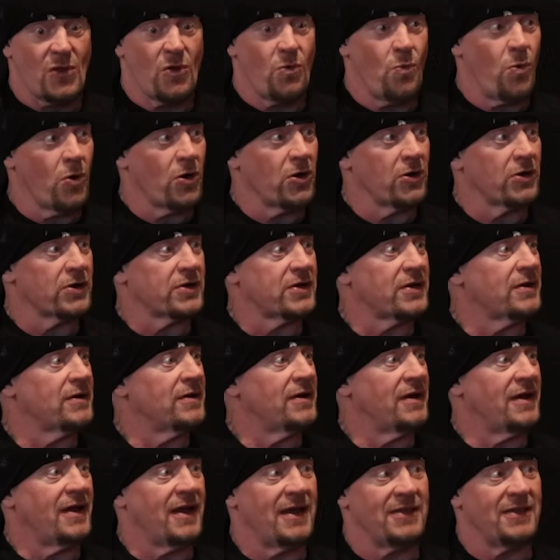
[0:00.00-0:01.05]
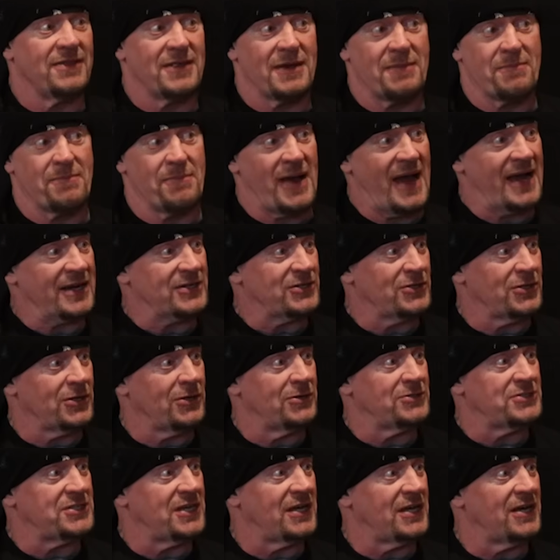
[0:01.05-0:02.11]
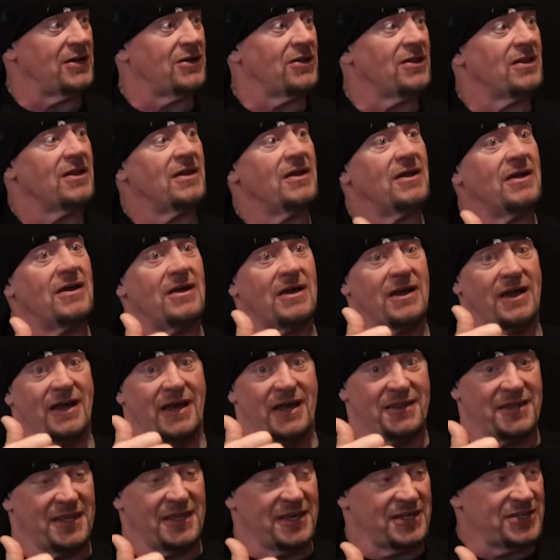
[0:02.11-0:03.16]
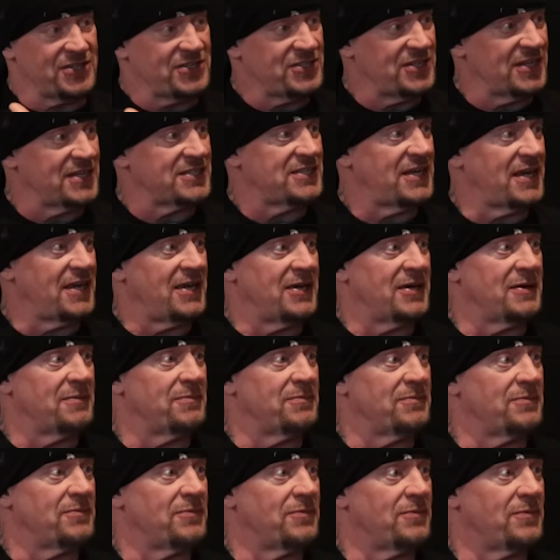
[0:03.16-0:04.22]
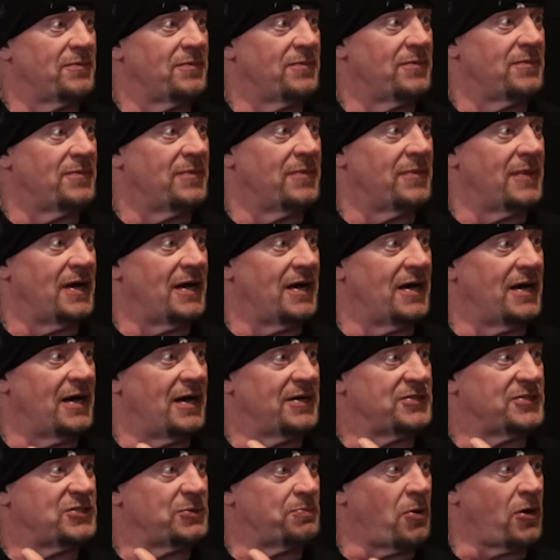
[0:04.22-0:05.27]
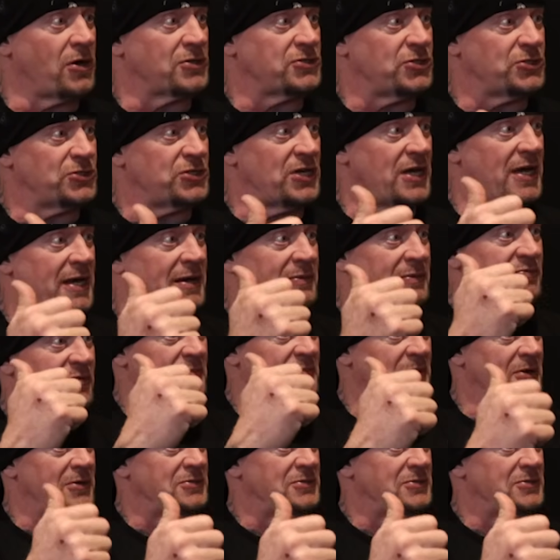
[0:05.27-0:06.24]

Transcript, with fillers: work, and then back to the hotel, and then a six a m uh, departure time from the